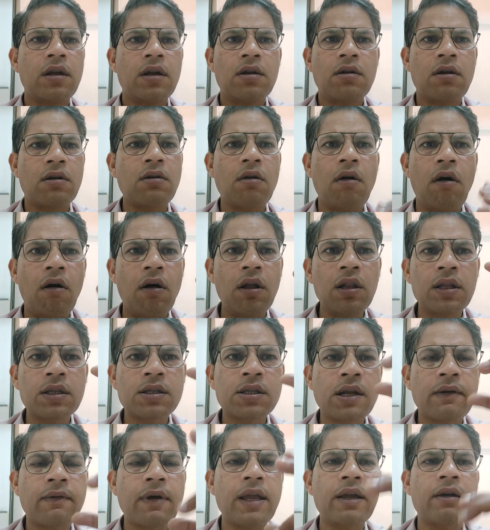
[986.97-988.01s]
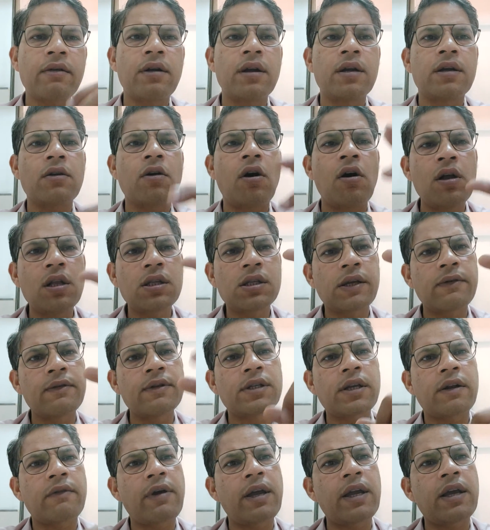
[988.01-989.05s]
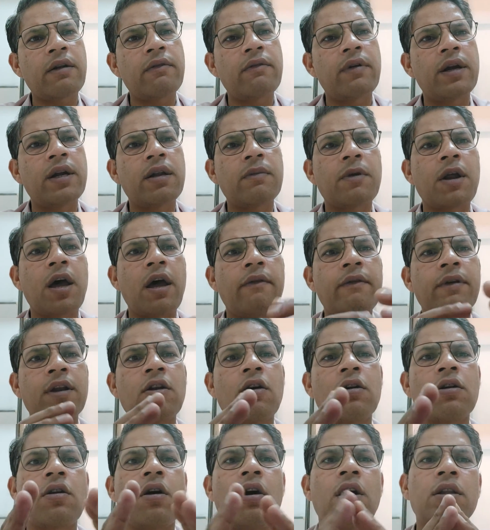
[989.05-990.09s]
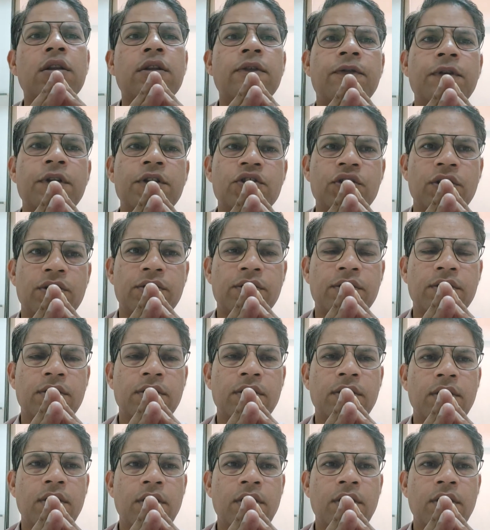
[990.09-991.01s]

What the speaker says: Not all the all 7 cervical vertebra having not all the features.